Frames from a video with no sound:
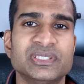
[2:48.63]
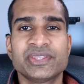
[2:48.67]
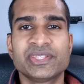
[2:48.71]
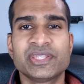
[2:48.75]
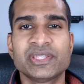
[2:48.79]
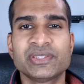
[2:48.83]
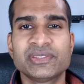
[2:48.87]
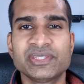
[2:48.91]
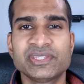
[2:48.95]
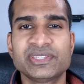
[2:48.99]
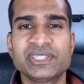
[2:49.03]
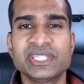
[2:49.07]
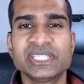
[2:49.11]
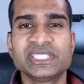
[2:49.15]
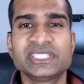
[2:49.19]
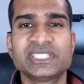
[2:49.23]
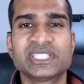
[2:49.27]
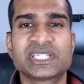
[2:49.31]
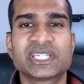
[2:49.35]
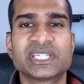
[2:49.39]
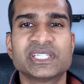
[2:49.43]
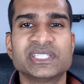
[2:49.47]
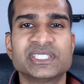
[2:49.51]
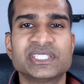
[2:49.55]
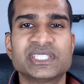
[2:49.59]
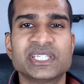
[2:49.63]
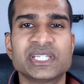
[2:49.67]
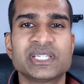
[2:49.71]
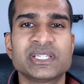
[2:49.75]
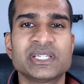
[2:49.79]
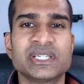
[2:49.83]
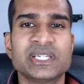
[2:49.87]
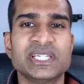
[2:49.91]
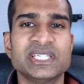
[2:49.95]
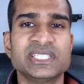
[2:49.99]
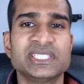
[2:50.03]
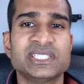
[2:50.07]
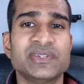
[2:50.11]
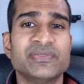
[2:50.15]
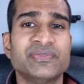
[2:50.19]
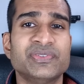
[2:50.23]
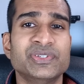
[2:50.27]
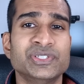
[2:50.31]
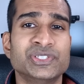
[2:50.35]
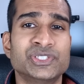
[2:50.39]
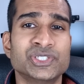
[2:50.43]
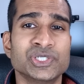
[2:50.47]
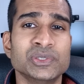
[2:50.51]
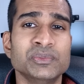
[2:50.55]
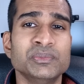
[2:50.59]
The other thing to consider is if
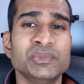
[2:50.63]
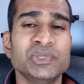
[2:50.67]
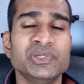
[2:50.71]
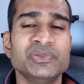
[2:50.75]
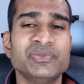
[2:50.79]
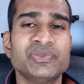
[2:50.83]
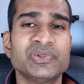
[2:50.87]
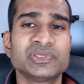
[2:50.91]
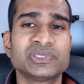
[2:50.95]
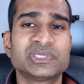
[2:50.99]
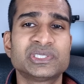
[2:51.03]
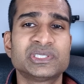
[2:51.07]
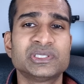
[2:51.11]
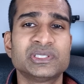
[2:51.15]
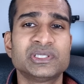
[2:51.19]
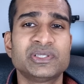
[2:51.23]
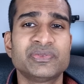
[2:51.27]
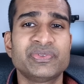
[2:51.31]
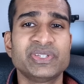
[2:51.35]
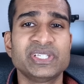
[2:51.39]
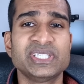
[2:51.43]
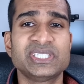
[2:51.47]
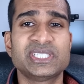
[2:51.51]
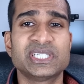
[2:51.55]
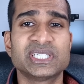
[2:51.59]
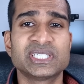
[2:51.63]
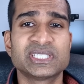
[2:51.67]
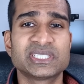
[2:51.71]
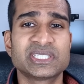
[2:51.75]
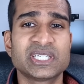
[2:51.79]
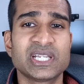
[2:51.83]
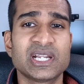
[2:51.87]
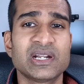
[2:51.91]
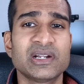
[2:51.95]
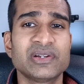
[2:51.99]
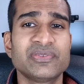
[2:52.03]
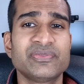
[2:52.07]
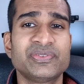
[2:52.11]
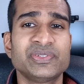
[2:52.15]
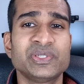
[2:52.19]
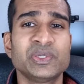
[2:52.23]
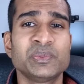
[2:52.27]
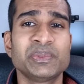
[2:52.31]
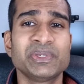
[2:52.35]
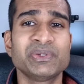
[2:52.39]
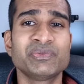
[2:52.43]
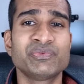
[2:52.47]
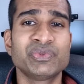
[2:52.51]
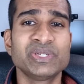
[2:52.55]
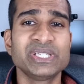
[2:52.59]
you do move onto the V6 tariff, you'll
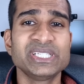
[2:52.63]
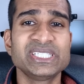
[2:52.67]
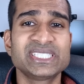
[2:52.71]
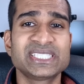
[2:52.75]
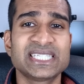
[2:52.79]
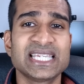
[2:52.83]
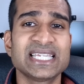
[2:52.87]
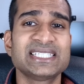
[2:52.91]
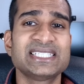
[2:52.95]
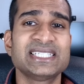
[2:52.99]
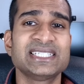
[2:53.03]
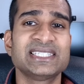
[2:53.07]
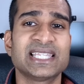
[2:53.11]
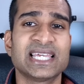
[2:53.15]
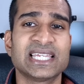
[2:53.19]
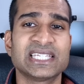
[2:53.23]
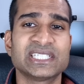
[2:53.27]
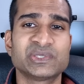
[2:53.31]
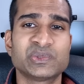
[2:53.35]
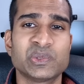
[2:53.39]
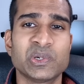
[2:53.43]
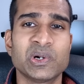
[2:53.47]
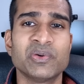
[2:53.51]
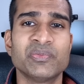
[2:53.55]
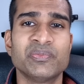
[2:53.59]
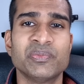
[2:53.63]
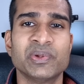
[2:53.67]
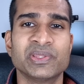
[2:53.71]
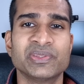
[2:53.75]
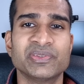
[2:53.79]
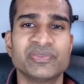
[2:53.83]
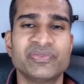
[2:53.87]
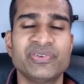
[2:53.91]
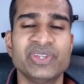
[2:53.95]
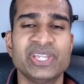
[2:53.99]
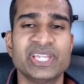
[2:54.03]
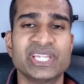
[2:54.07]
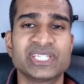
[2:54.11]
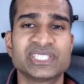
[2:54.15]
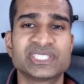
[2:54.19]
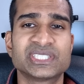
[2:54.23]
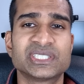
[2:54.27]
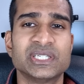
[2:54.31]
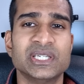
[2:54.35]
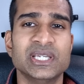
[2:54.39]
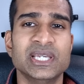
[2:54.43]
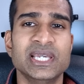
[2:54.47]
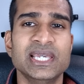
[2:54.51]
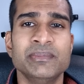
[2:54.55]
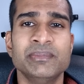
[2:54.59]
be resetting that 12-month
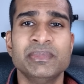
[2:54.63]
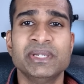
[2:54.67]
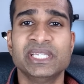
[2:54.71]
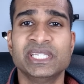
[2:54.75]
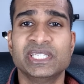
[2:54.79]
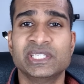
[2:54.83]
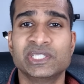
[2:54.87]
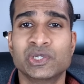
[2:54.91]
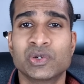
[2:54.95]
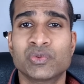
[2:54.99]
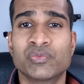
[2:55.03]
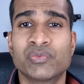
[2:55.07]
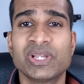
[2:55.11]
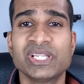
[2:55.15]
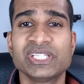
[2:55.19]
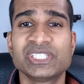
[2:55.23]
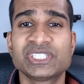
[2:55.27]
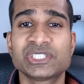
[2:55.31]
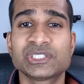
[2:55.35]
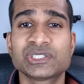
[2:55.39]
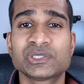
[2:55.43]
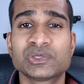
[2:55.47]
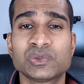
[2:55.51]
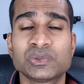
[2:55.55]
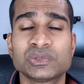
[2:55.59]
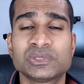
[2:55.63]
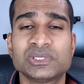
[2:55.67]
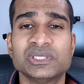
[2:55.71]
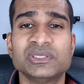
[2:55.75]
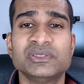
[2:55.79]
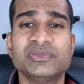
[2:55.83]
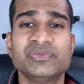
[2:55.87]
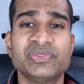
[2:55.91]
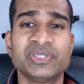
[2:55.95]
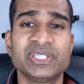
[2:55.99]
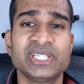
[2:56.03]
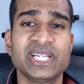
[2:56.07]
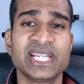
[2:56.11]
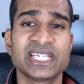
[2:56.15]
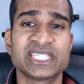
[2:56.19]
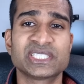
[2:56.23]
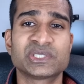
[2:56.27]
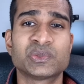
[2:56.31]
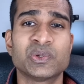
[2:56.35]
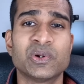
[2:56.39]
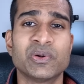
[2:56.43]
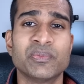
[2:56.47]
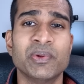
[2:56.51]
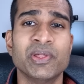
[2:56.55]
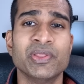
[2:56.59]
fix, meaning your rates are sorted for the next
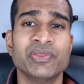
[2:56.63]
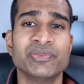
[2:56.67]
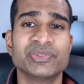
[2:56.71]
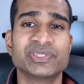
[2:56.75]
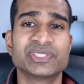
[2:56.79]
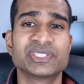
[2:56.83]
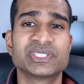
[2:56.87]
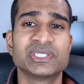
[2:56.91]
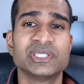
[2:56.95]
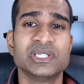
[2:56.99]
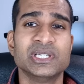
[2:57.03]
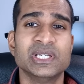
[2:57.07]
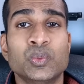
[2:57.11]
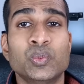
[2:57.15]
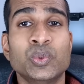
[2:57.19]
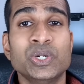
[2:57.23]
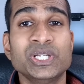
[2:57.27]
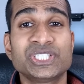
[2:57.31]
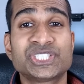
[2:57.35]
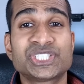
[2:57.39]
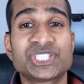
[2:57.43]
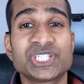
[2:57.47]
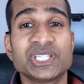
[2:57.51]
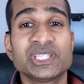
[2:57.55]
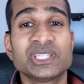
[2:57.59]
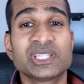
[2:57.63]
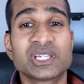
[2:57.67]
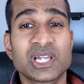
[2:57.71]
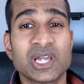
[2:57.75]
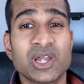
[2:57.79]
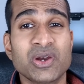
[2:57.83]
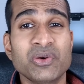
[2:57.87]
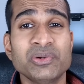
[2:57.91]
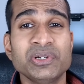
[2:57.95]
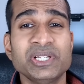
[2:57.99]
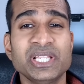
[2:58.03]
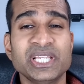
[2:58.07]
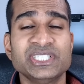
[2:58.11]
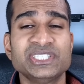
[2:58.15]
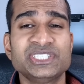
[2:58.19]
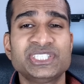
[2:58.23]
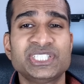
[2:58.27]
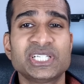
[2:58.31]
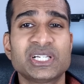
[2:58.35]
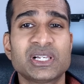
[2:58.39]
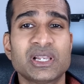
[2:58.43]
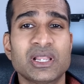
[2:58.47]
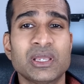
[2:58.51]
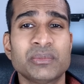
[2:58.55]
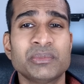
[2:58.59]
12 months, which in the current
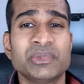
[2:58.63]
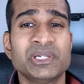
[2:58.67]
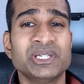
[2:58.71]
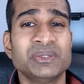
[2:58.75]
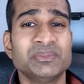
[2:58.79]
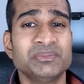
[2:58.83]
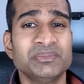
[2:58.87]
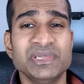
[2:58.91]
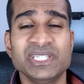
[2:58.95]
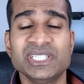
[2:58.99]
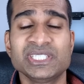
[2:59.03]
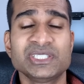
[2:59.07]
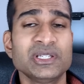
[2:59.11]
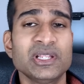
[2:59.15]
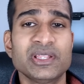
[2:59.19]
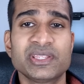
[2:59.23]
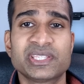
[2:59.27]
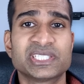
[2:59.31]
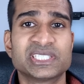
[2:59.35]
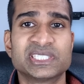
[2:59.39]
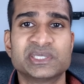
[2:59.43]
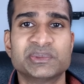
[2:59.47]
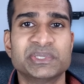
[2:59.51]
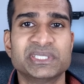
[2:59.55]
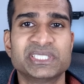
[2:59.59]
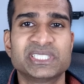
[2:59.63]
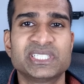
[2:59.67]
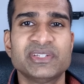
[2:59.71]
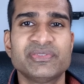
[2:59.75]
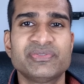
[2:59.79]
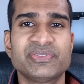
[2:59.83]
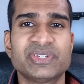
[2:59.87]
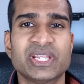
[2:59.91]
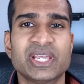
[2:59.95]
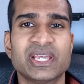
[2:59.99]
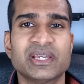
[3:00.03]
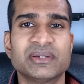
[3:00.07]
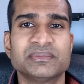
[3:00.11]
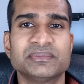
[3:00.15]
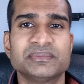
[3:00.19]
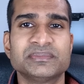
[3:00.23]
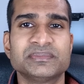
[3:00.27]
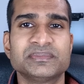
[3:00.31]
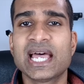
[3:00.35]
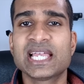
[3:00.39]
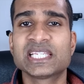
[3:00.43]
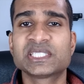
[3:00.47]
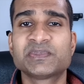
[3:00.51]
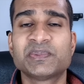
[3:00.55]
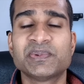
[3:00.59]
energy climate is nothing to be sniffed at.
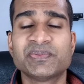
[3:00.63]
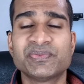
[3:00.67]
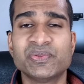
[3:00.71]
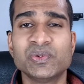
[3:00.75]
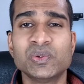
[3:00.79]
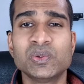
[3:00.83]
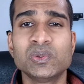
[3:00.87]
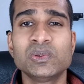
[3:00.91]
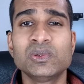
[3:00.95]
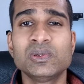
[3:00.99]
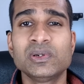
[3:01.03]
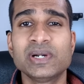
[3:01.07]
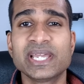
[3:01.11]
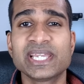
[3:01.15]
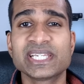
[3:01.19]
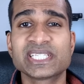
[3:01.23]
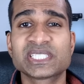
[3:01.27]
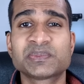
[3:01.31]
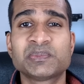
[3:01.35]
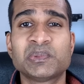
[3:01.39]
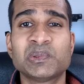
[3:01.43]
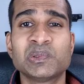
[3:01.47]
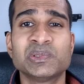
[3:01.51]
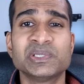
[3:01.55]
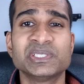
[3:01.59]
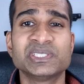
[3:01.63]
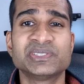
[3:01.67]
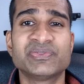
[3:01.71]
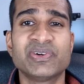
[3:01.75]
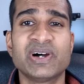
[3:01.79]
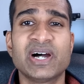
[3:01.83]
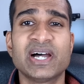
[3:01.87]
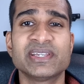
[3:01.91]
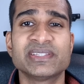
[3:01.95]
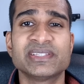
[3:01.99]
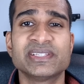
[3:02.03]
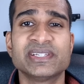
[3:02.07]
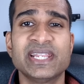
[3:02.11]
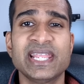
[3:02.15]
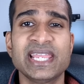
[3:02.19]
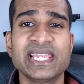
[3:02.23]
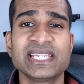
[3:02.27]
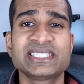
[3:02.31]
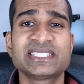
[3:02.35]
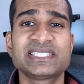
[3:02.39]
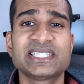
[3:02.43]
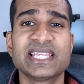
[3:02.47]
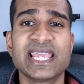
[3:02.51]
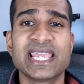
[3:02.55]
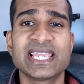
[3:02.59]
As before, export is via the
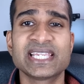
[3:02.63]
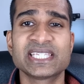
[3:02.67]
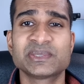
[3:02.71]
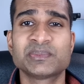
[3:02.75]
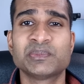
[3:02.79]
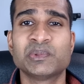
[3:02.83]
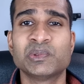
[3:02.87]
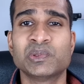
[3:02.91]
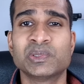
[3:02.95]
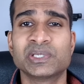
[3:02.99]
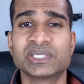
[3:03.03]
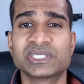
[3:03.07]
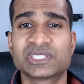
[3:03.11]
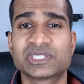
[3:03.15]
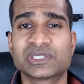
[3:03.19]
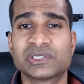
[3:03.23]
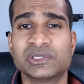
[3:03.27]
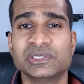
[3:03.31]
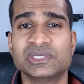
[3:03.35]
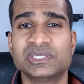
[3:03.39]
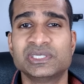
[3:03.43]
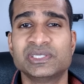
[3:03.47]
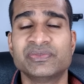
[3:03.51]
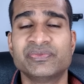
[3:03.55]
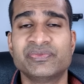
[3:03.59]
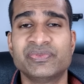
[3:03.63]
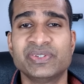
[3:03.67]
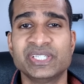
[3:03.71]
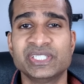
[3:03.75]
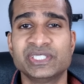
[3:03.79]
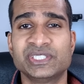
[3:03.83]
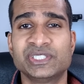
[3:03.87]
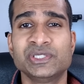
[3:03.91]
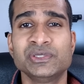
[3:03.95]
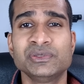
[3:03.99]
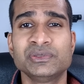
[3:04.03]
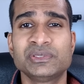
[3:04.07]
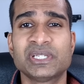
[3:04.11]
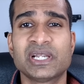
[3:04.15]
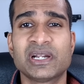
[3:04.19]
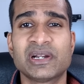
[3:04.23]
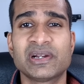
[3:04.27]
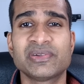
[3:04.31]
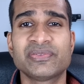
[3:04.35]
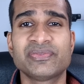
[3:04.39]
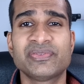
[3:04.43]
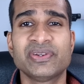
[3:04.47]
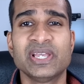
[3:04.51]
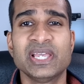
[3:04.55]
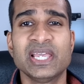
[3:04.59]
next export exclusive V2
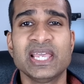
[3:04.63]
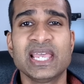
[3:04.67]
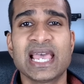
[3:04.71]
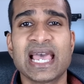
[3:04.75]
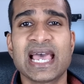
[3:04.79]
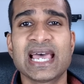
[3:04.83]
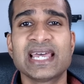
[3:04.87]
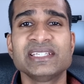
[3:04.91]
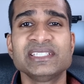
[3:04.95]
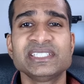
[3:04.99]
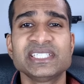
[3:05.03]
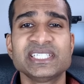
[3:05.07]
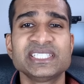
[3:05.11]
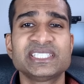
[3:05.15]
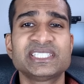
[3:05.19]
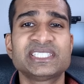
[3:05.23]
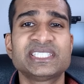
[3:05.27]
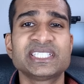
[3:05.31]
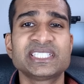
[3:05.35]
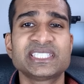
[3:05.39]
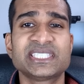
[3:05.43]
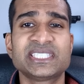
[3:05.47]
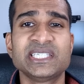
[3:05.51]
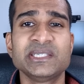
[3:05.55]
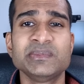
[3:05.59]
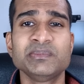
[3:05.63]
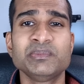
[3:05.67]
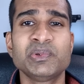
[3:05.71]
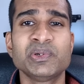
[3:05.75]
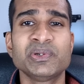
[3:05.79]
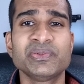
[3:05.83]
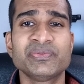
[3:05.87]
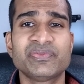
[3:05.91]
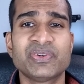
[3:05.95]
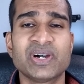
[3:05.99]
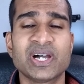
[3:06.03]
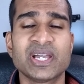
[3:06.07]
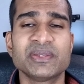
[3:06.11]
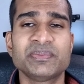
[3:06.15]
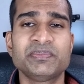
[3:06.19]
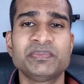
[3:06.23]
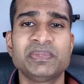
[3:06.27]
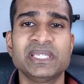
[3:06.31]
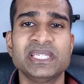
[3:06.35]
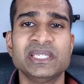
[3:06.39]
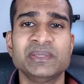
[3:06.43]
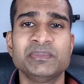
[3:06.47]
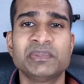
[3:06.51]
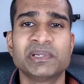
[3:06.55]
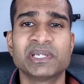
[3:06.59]
tariff and is
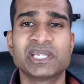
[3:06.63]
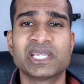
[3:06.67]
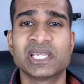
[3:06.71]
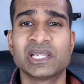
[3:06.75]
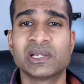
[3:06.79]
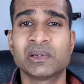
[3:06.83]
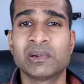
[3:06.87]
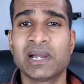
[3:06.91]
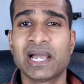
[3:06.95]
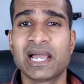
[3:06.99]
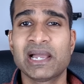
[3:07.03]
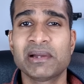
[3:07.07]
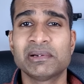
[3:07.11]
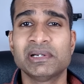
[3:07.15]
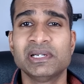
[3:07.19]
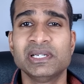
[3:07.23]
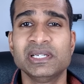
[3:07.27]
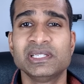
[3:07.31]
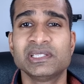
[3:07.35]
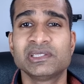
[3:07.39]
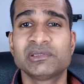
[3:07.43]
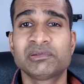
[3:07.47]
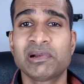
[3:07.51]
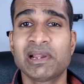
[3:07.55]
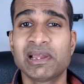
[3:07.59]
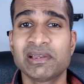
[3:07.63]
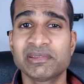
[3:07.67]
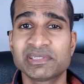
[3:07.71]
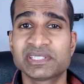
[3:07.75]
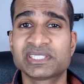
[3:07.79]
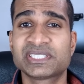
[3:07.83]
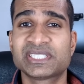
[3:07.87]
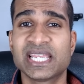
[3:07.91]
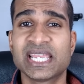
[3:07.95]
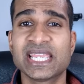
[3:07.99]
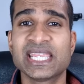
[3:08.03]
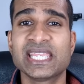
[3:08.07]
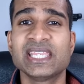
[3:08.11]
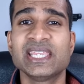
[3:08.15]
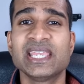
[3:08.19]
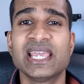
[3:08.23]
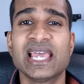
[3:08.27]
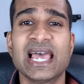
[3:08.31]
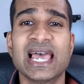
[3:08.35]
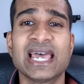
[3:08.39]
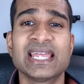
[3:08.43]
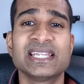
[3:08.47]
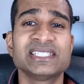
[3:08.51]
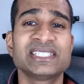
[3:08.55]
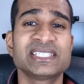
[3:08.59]
16.5p per kilowatt hour throughout the day
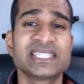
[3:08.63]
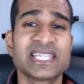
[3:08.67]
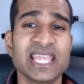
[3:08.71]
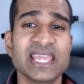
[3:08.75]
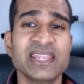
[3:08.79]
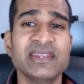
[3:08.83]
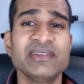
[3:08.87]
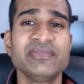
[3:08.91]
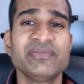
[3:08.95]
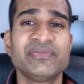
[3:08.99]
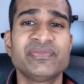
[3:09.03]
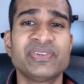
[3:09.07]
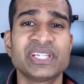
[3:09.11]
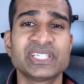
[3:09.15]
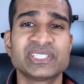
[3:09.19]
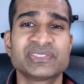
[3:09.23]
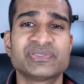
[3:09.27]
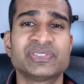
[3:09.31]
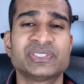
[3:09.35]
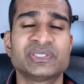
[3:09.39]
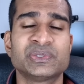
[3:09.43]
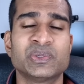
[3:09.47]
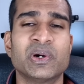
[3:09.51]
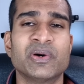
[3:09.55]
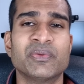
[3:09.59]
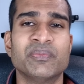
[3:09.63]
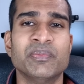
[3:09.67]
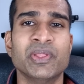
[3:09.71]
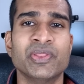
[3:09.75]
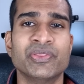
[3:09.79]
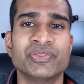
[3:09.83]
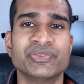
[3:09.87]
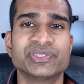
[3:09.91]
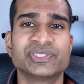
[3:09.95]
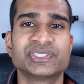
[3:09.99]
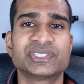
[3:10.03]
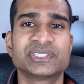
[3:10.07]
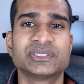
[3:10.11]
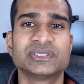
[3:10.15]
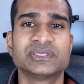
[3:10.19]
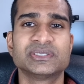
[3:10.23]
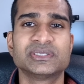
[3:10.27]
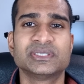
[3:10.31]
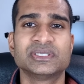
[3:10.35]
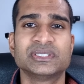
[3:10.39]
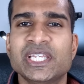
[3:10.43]
and is again fixed for 12 months.